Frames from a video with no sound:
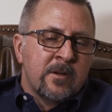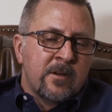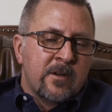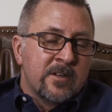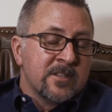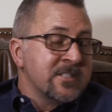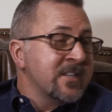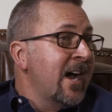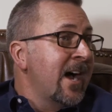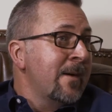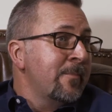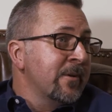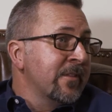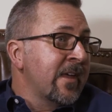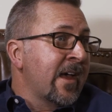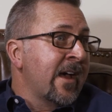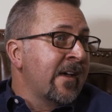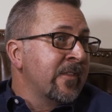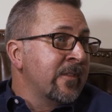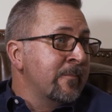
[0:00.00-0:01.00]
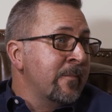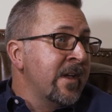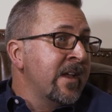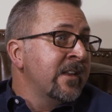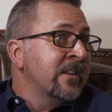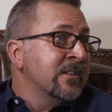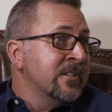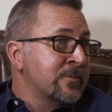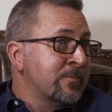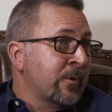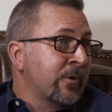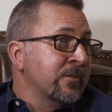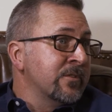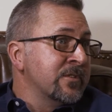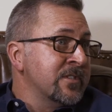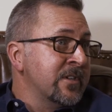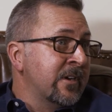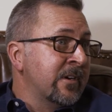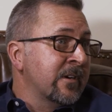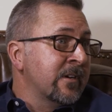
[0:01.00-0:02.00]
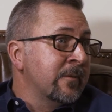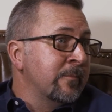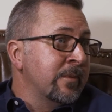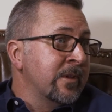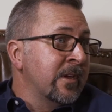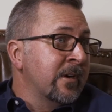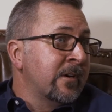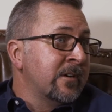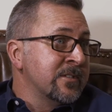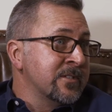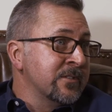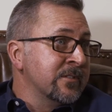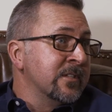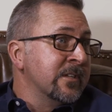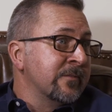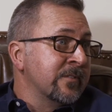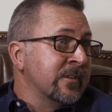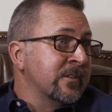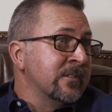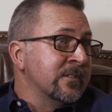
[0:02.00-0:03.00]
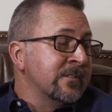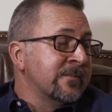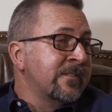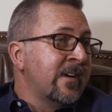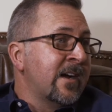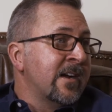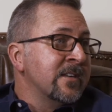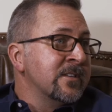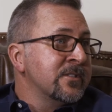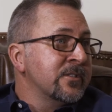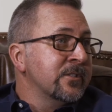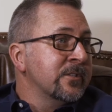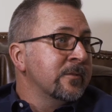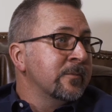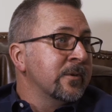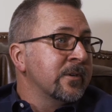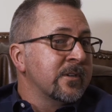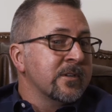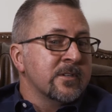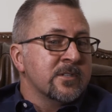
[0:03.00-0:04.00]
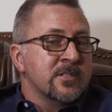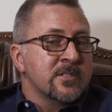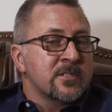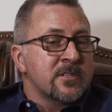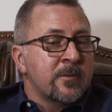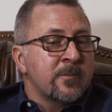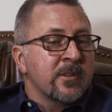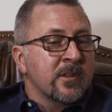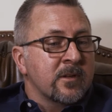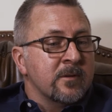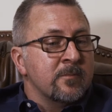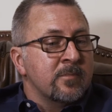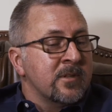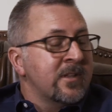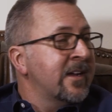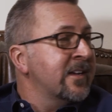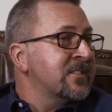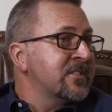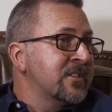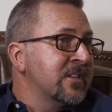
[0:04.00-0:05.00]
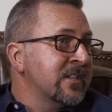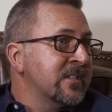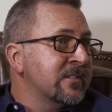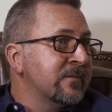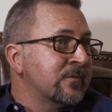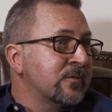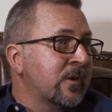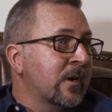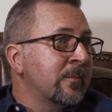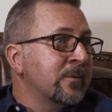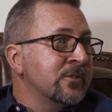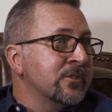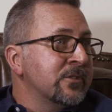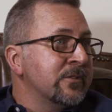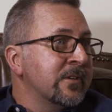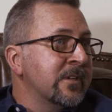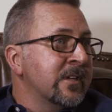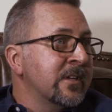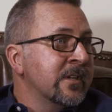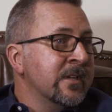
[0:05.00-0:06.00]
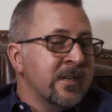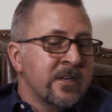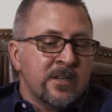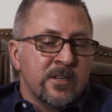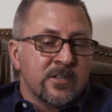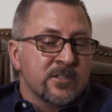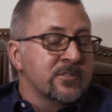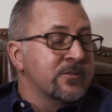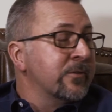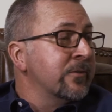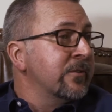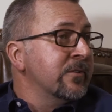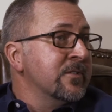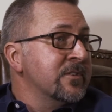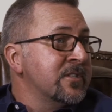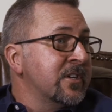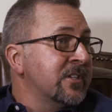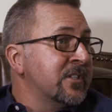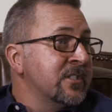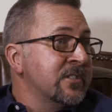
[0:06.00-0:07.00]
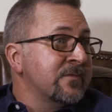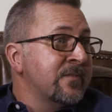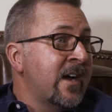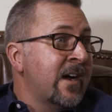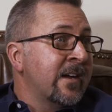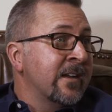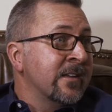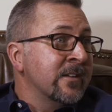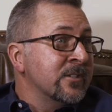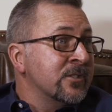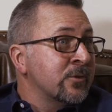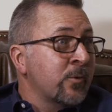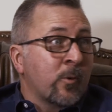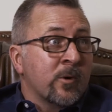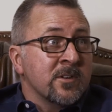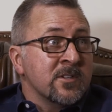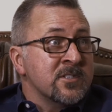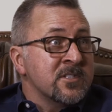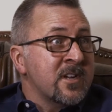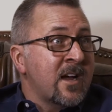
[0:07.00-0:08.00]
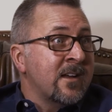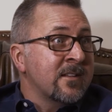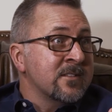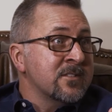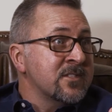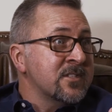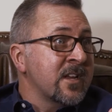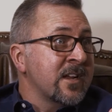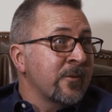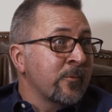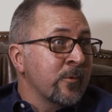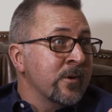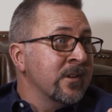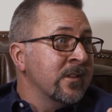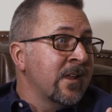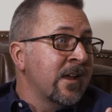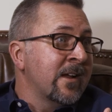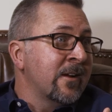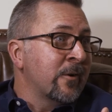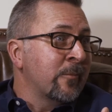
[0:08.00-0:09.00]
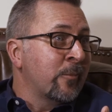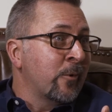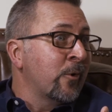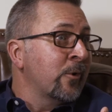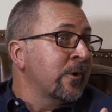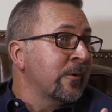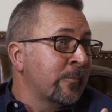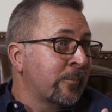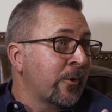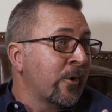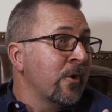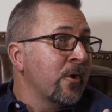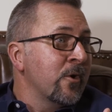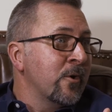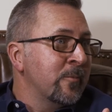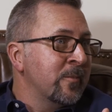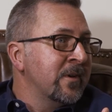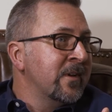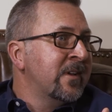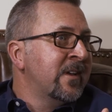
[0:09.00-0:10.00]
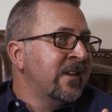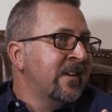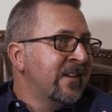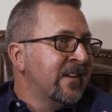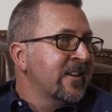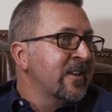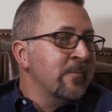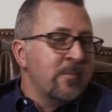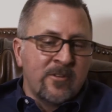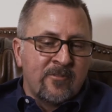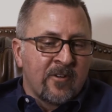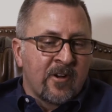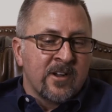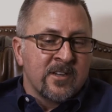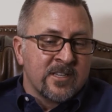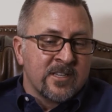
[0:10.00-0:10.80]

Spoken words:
On top of that, the maintenance personnel can be also difficult to find too, because some of the complexities of troubleshooting extruders, such as finding a shorted solid state relay or broken probe, can be very